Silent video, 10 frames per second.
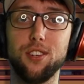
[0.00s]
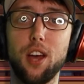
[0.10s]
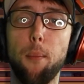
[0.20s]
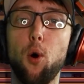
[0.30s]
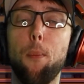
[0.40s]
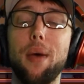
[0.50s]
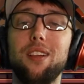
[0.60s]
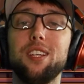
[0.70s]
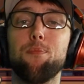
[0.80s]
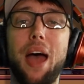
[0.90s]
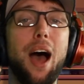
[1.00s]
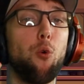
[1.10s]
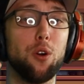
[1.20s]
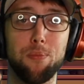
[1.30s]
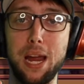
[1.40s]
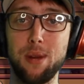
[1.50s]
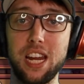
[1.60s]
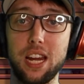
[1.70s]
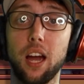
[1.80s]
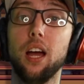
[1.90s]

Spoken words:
double melon power, baby.